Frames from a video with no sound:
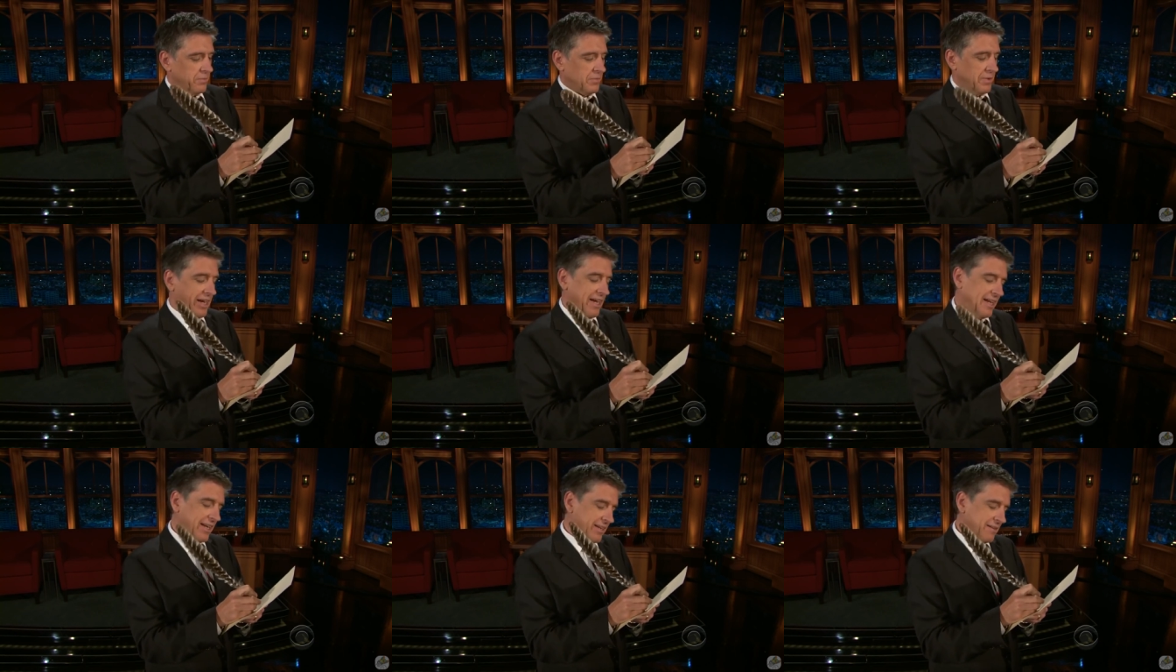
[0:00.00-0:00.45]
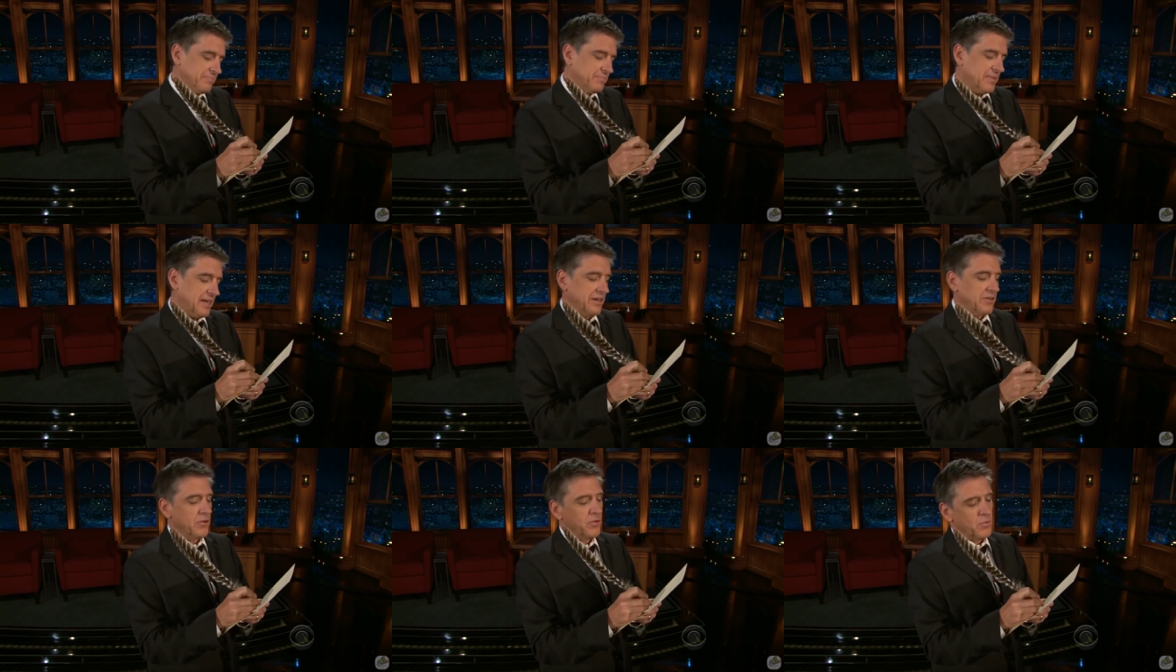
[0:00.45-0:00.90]
well,
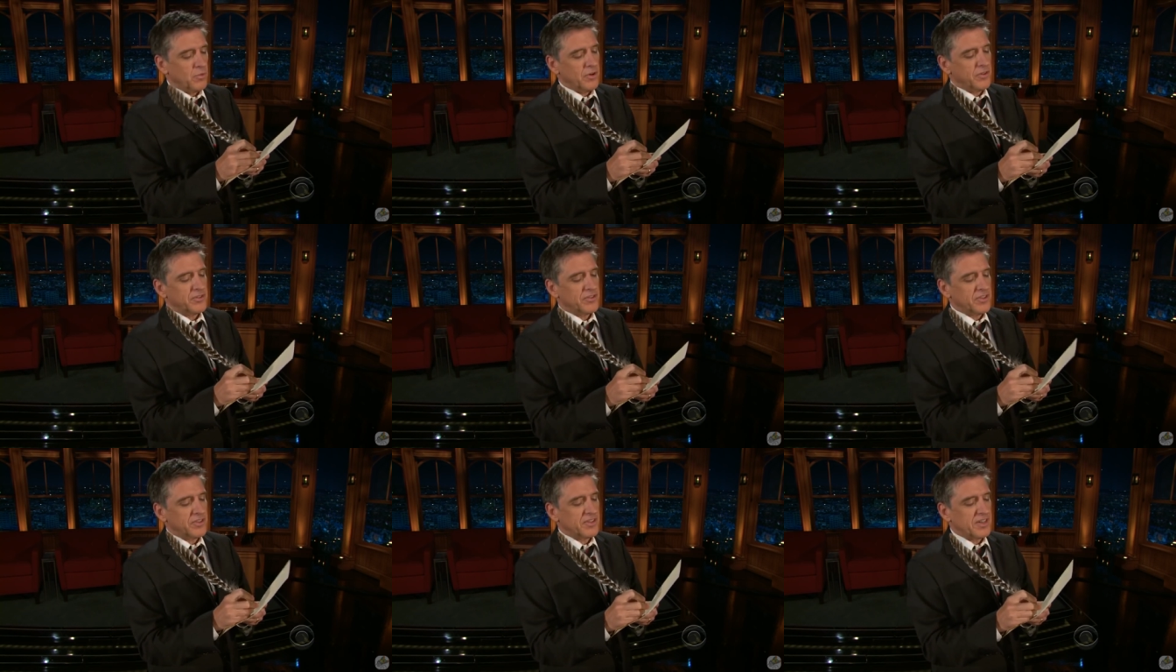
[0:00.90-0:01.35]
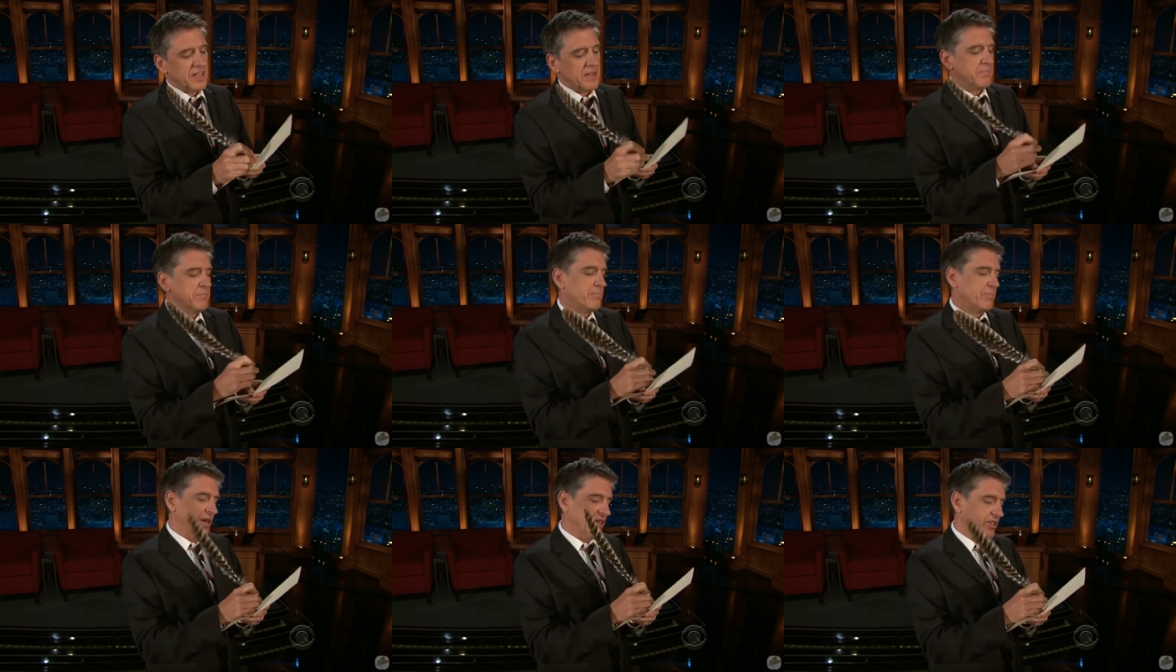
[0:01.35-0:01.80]
I don't want to
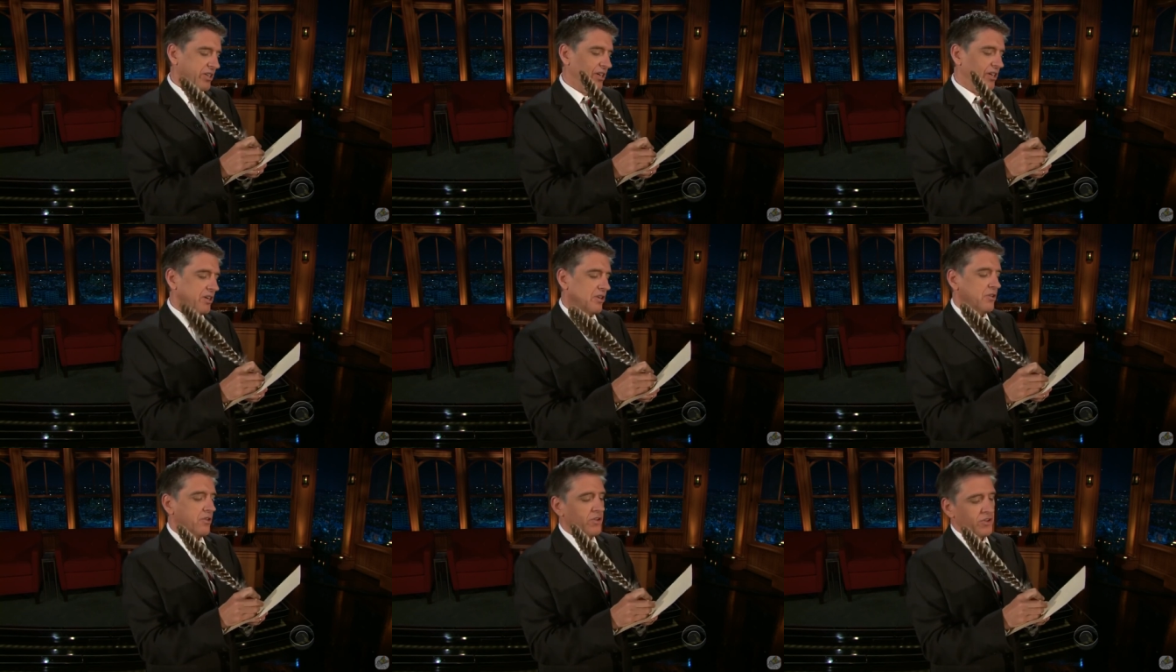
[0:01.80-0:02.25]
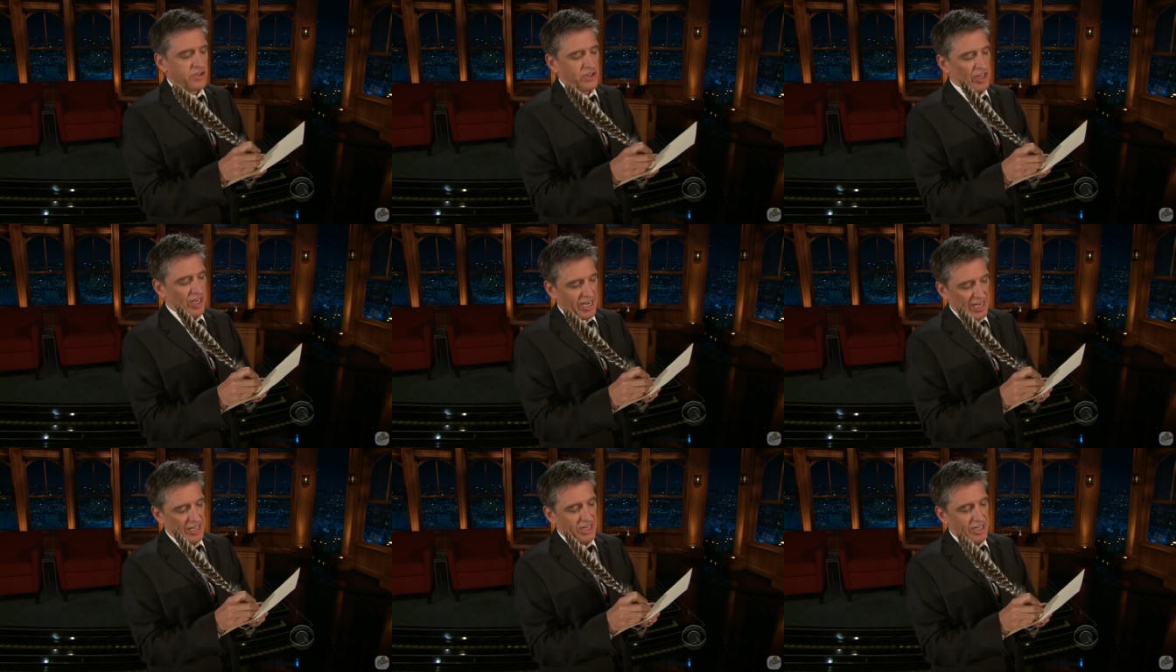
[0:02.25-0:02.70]
seem bitter or
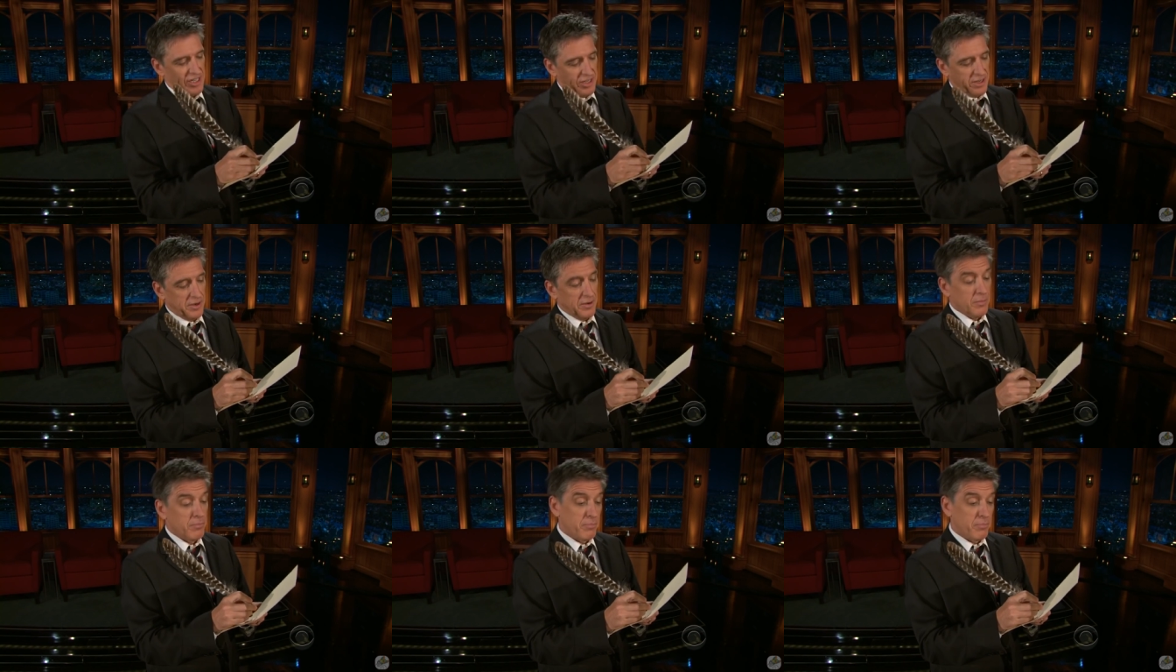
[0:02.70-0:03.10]
jaded,